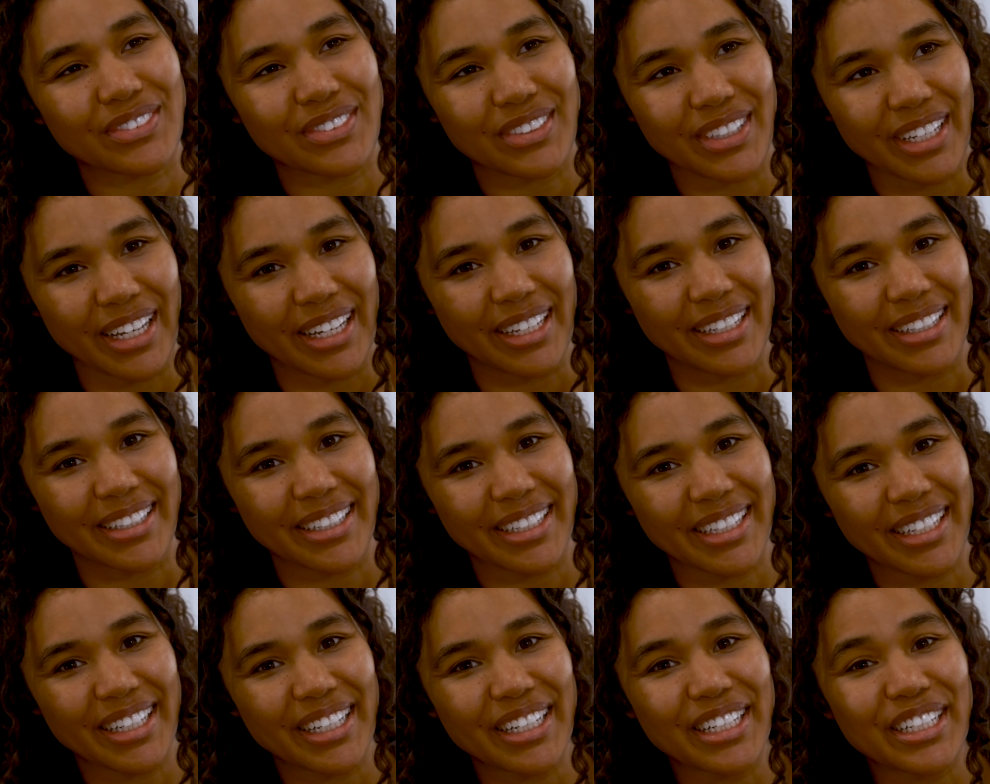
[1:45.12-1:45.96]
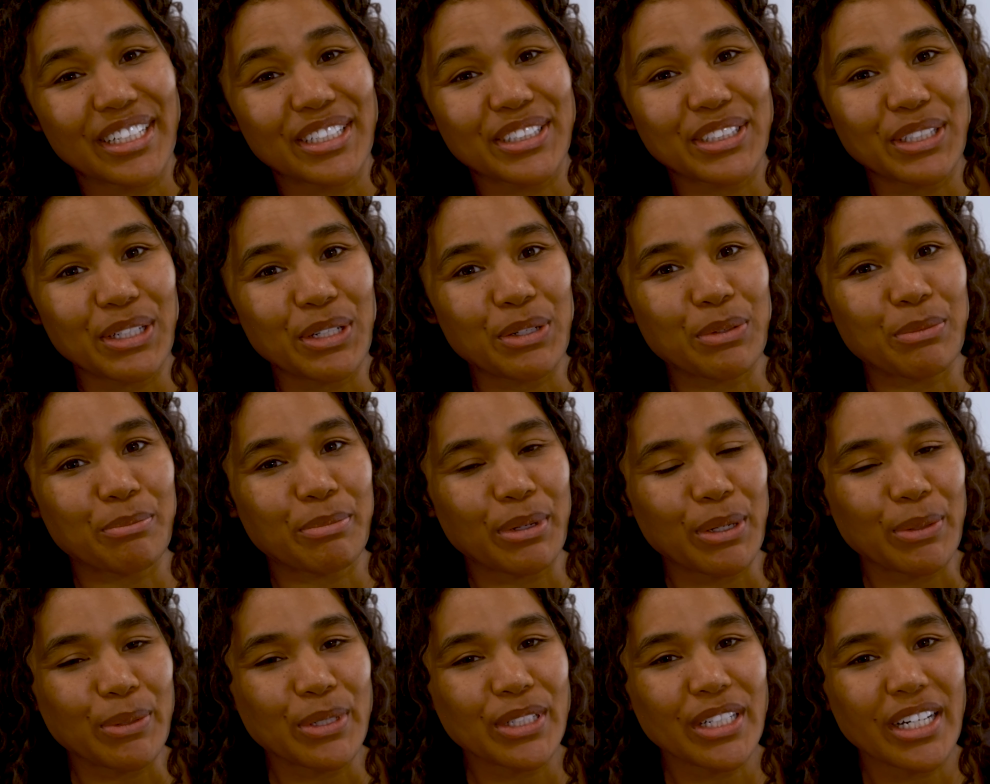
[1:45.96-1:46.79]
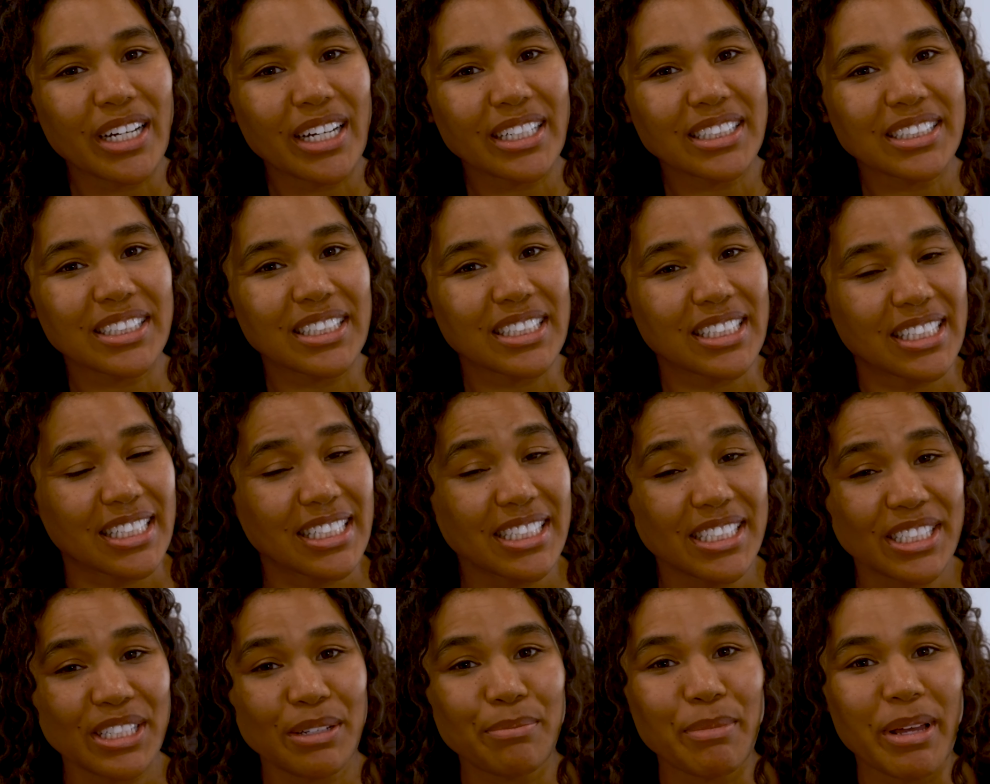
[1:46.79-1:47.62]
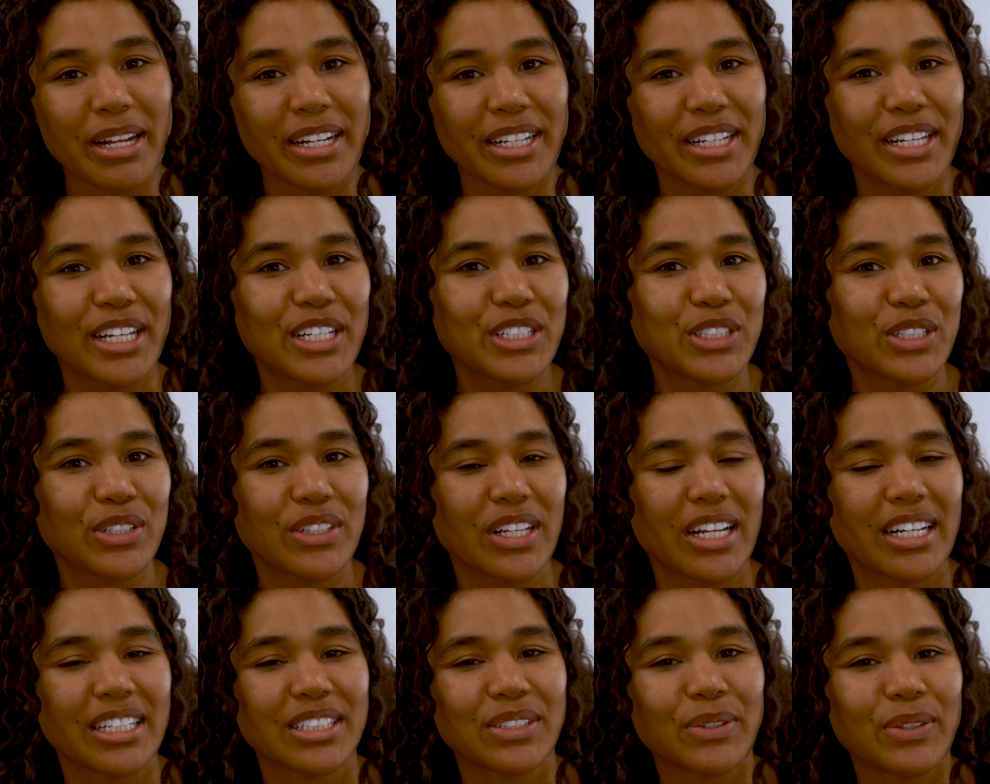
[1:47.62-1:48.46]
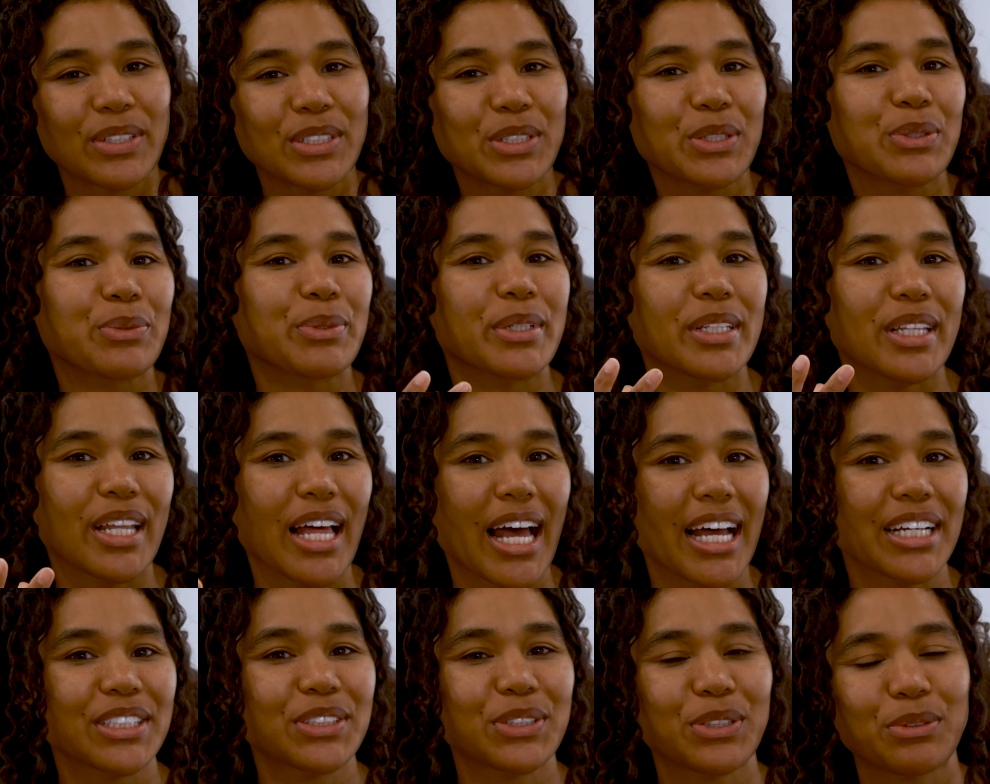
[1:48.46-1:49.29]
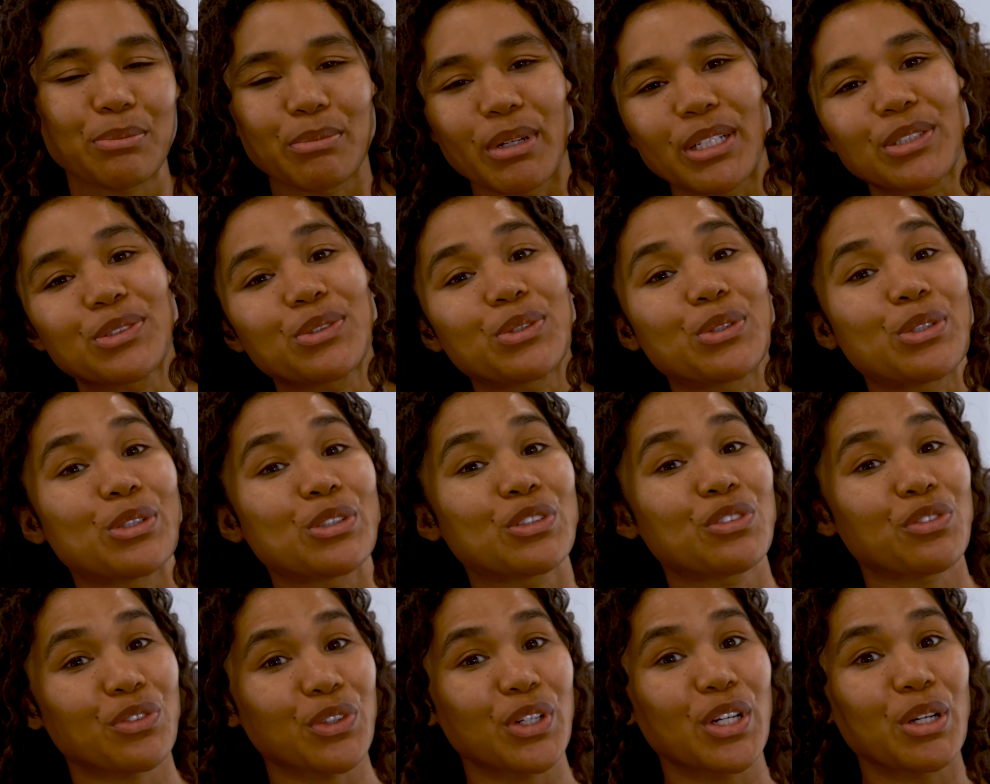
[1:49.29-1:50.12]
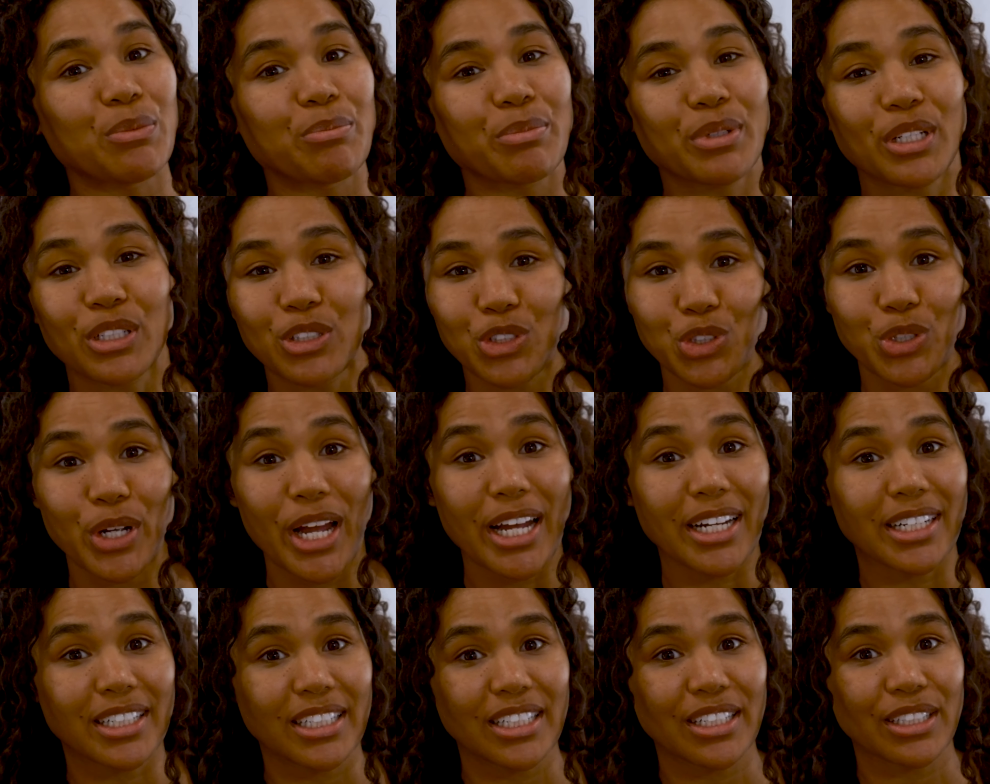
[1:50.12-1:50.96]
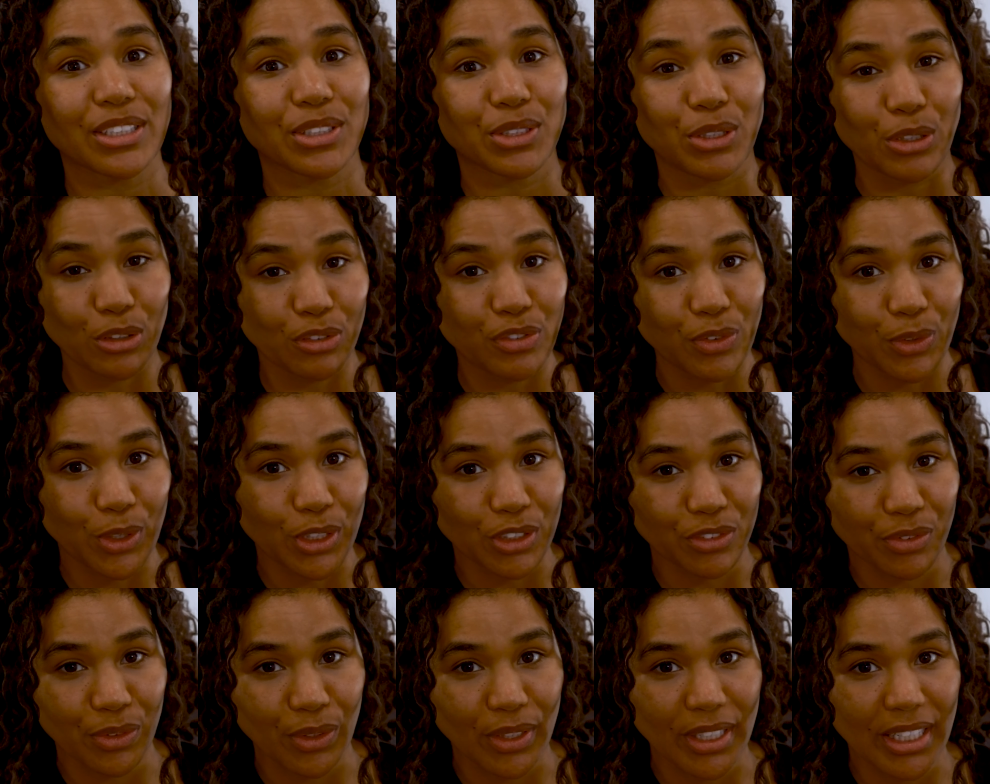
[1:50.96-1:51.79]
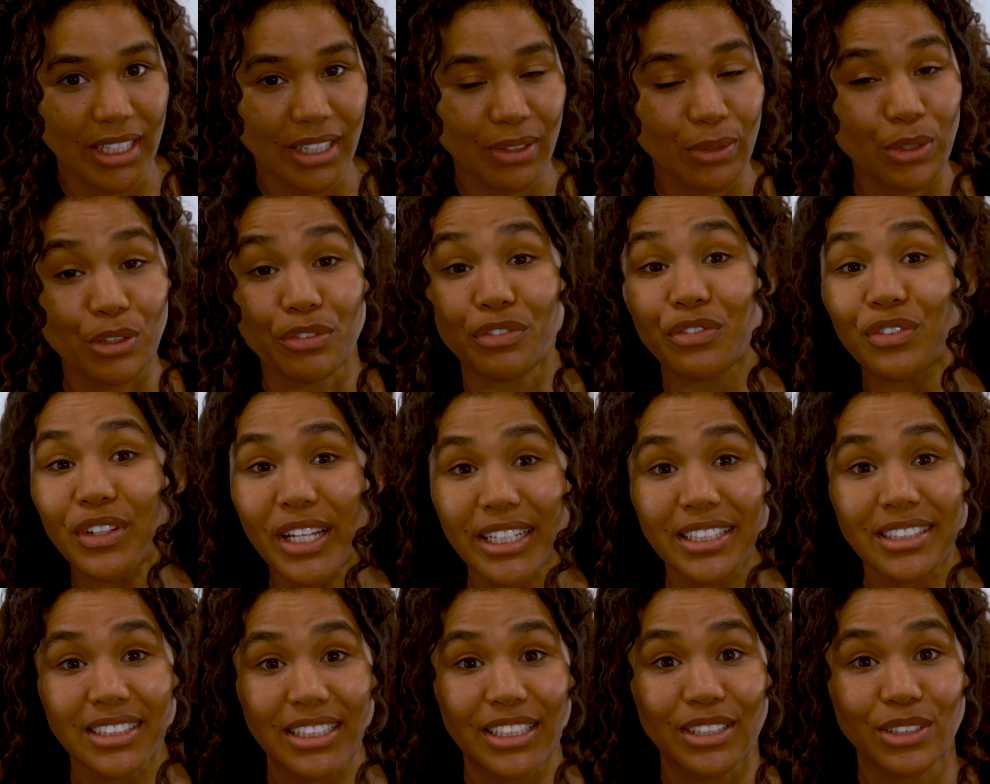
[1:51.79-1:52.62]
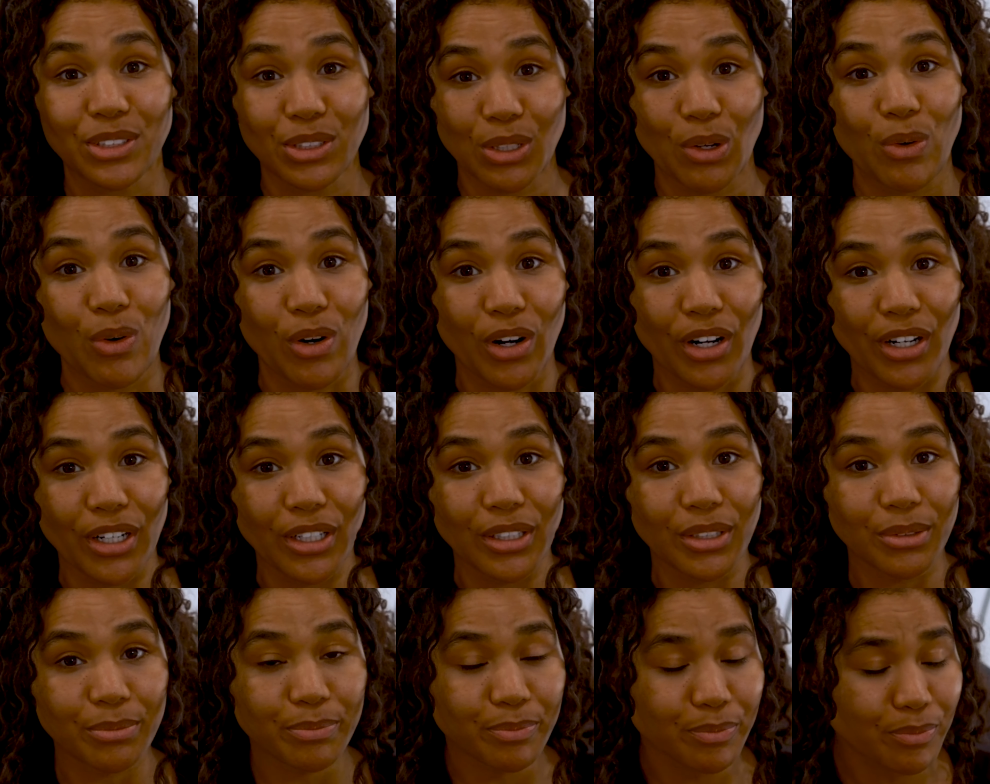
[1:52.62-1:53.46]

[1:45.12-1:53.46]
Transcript: Okay, so Botox, this is a medication that is going to relax your muscles from contracting so forcefully or flexing so hard.